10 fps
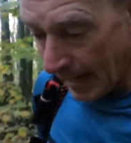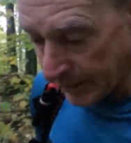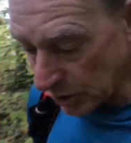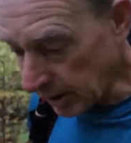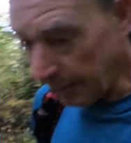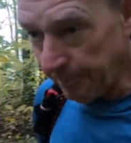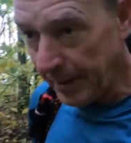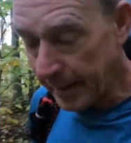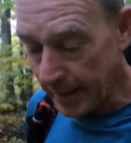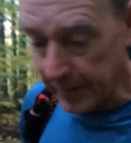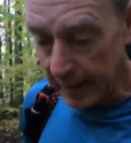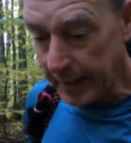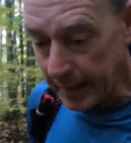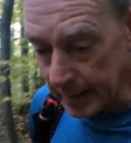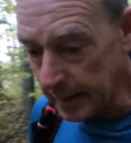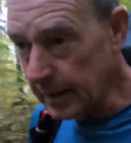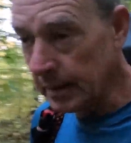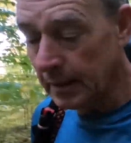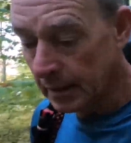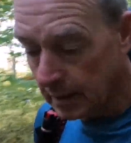I just got a pair in
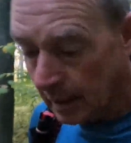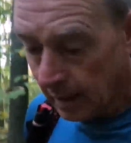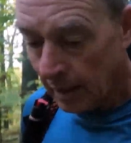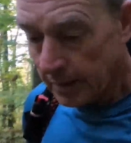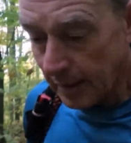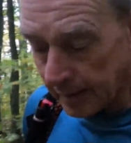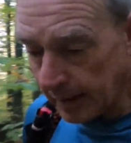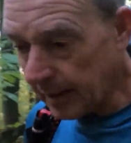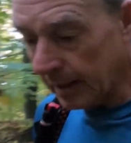that